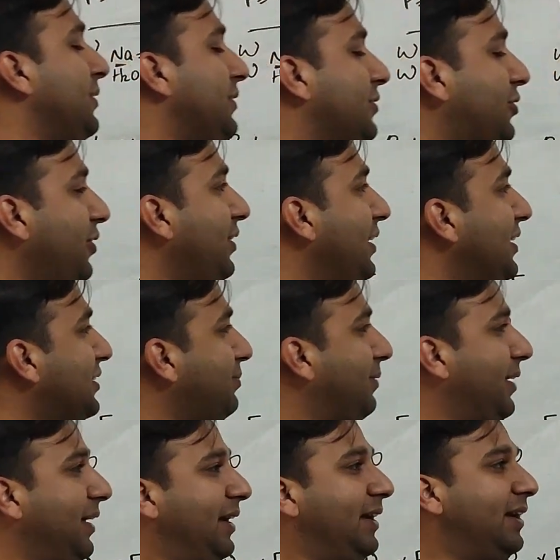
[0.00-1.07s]
So in this
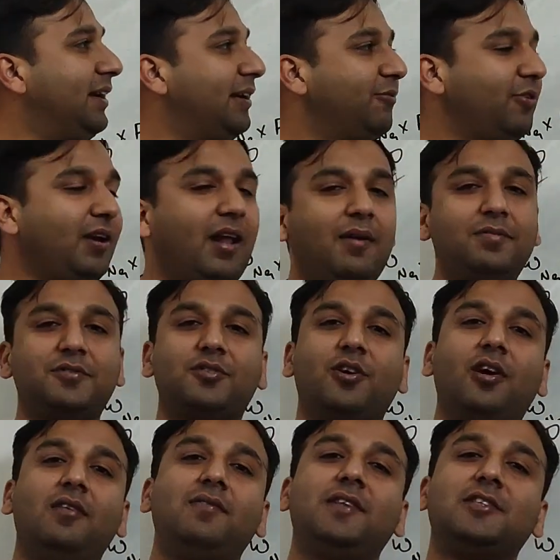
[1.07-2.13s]
way we have
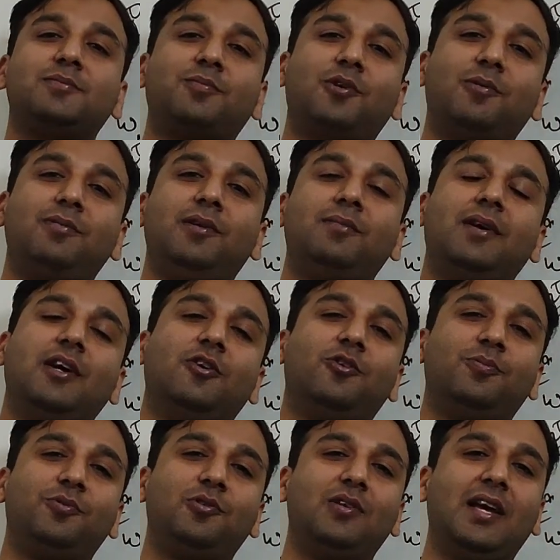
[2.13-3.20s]
solved this problem. I
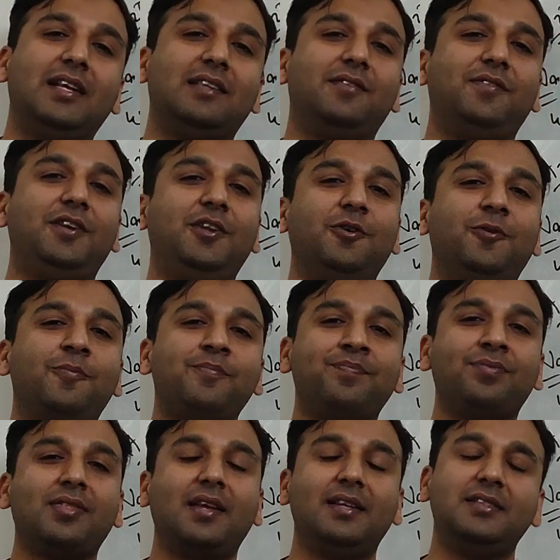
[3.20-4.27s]
hope you like the video.
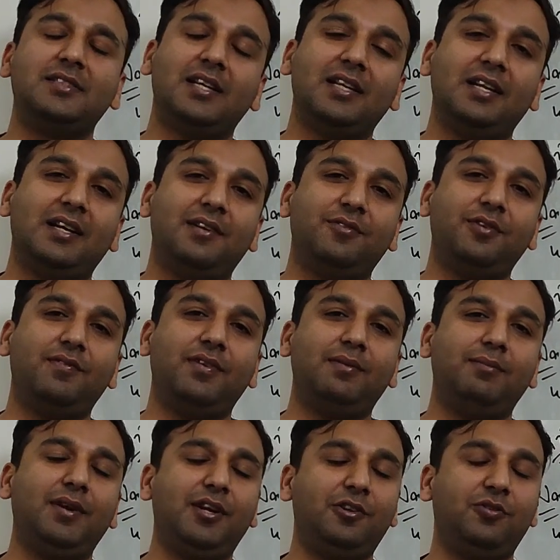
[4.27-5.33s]
Inshallah we will
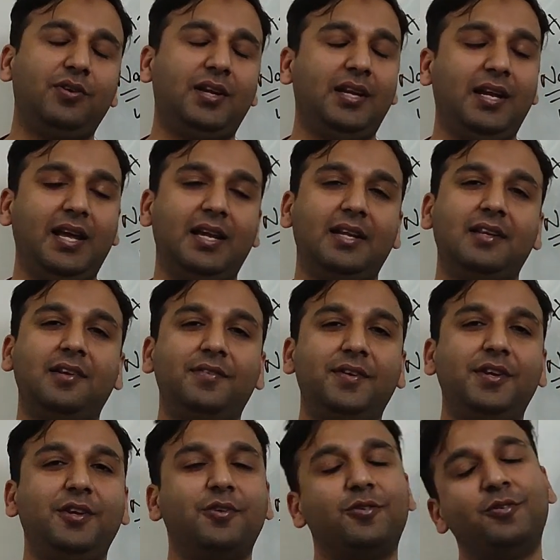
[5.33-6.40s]
meet you in another
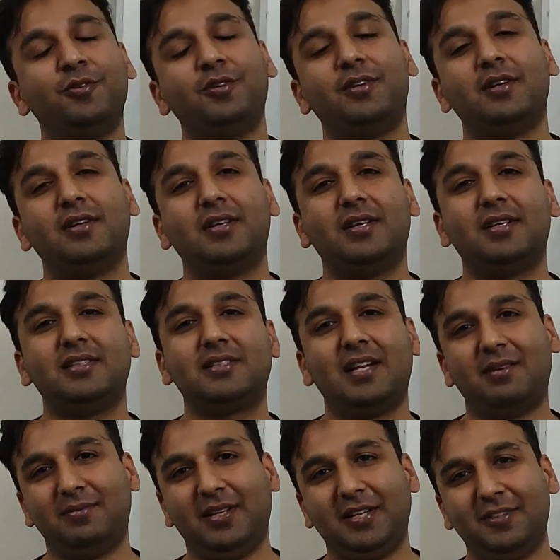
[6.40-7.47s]
video.
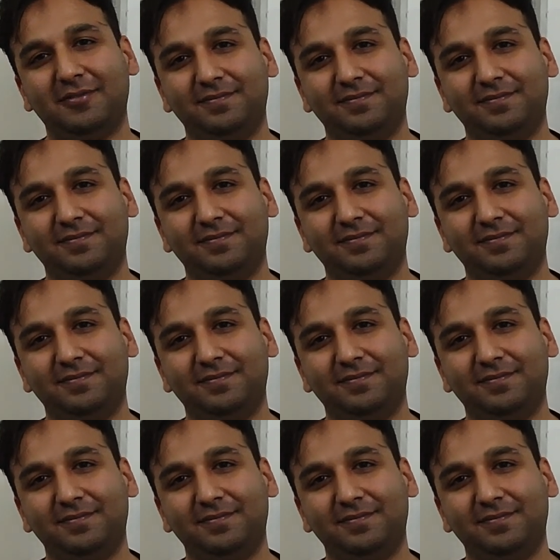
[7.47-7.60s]
Assalamu alaikum.